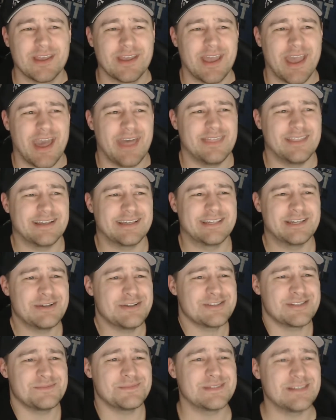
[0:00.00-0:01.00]
And the kills
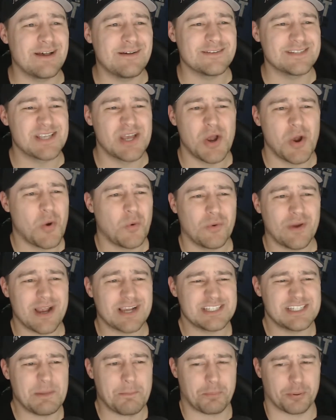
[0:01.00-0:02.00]
themselves were
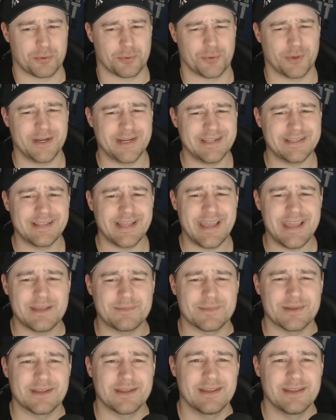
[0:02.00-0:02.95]
actually pretty lame.